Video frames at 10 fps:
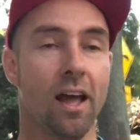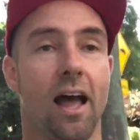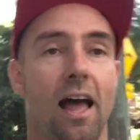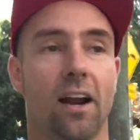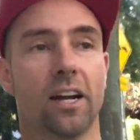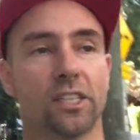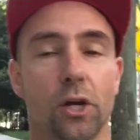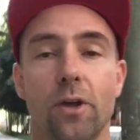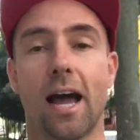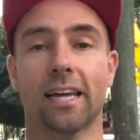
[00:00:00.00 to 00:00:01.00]
And I'm going to show
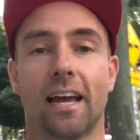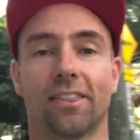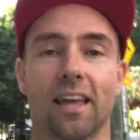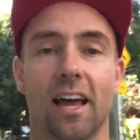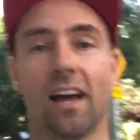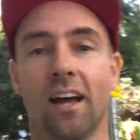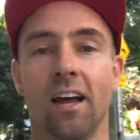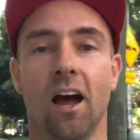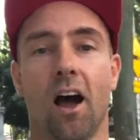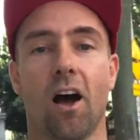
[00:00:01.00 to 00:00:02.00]
you how to get there
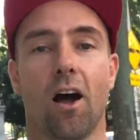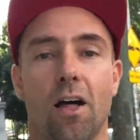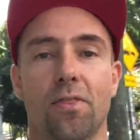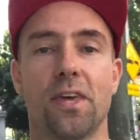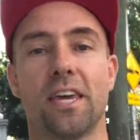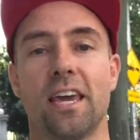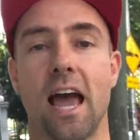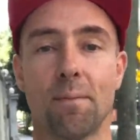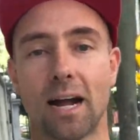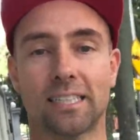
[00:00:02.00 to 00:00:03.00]
on the
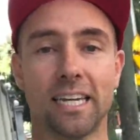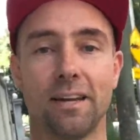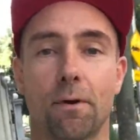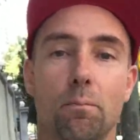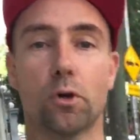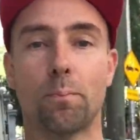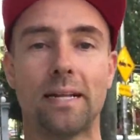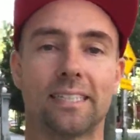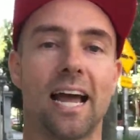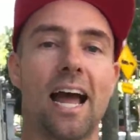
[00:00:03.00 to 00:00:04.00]
MRT from Bukit
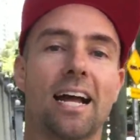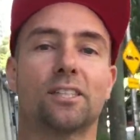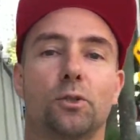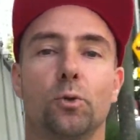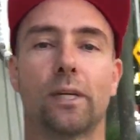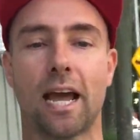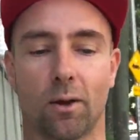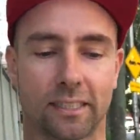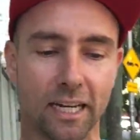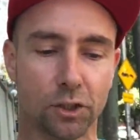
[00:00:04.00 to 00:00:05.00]
Bintang to KL
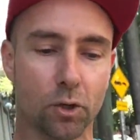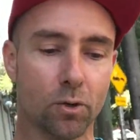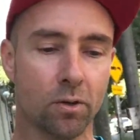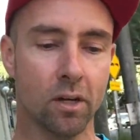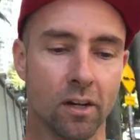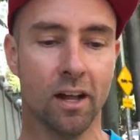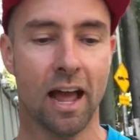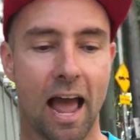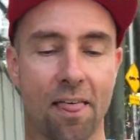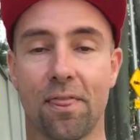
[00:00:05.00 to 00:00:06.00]
Sentral.
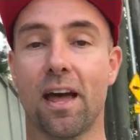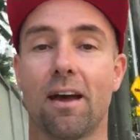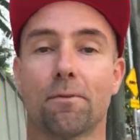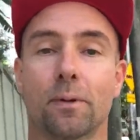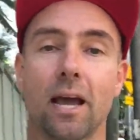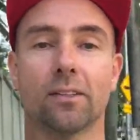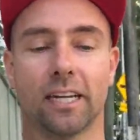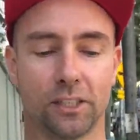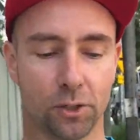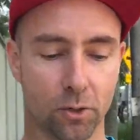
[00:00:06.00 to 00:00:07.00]
And then from KL
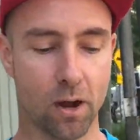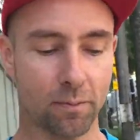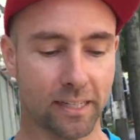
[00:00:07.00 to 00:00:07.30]
Sentral, I'm going to